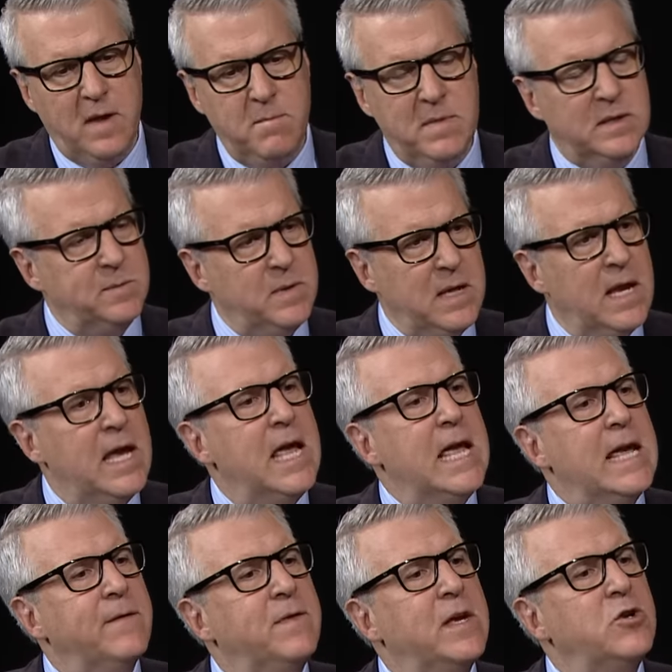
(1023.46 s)
if they misbe-
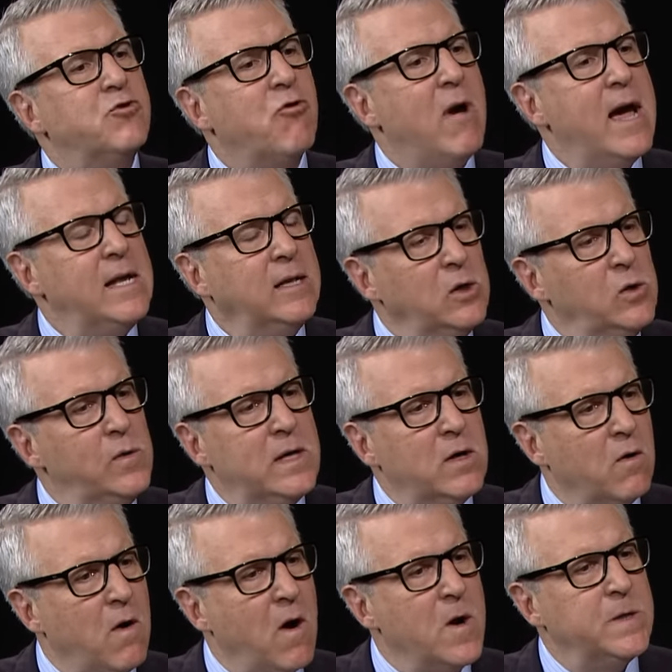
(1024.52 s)
if they try looting
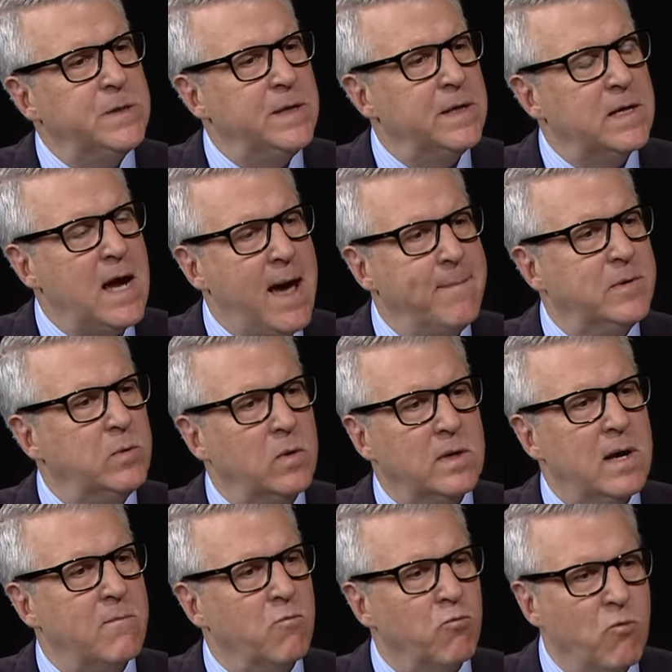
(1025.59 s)
or arson the cops will
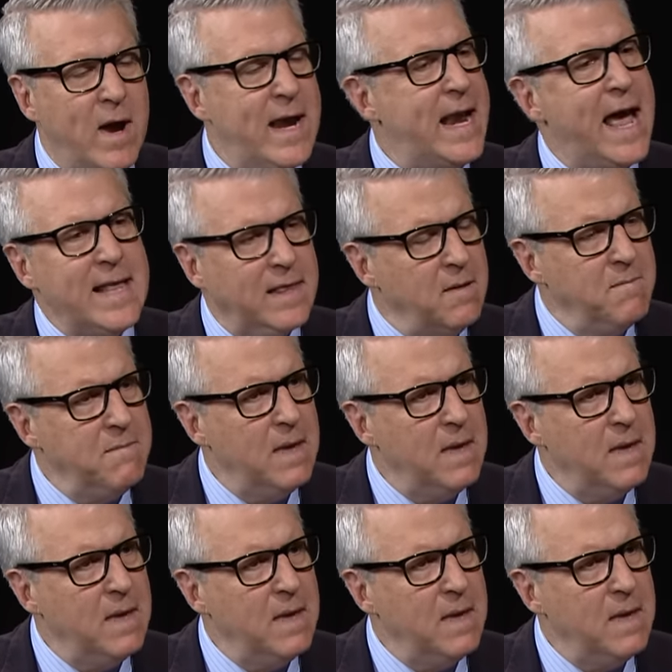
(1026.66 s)
come right at